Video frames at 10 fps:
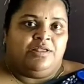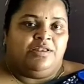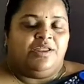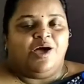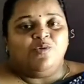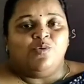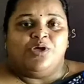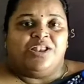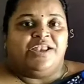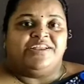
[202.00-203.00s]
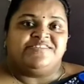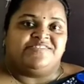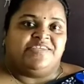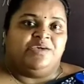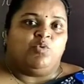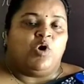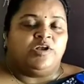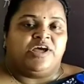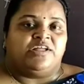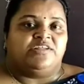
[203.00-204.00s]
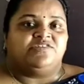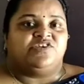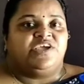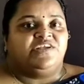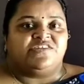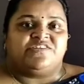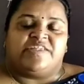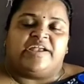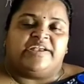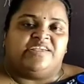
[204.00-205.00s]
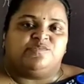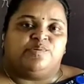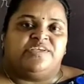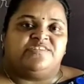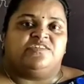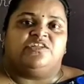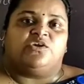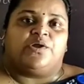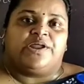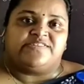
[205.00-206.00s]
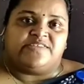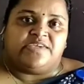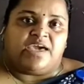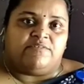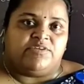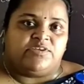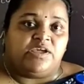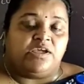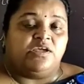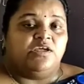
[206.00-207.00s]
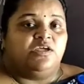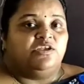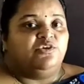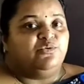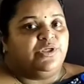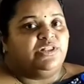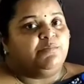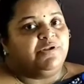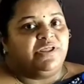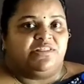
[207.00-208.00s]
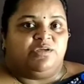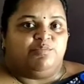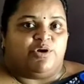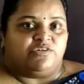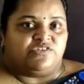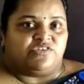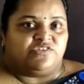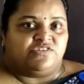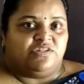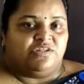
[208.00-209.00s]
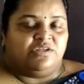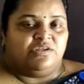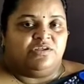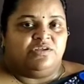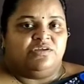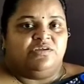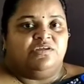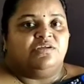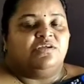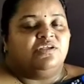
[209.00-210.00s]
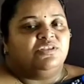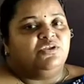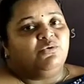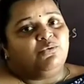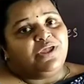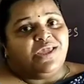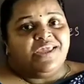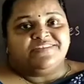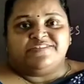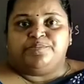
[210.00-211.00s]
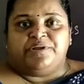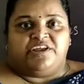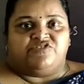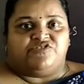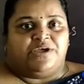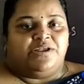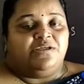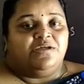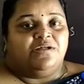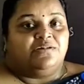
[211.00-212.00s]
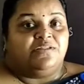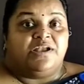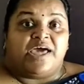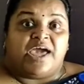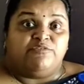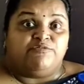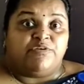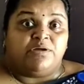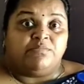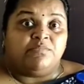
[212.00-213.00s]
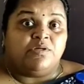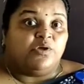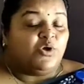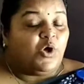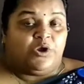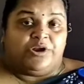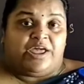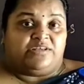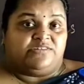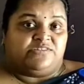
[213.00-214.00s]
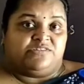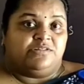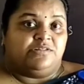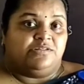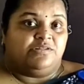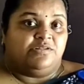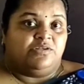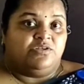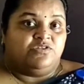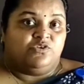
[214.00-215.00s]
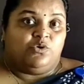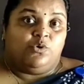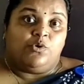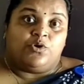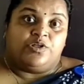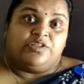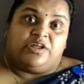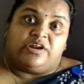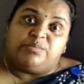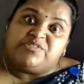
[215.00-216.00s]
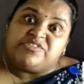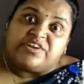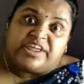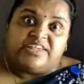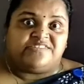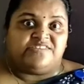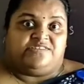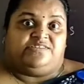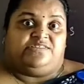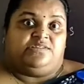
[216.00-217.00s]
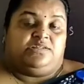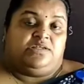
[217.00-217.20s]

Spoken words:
Now let us see what are the changes that takes place in the thoracic cavity during the breathing process. During inspiration, the diaphragm contracts. So the ribs raises.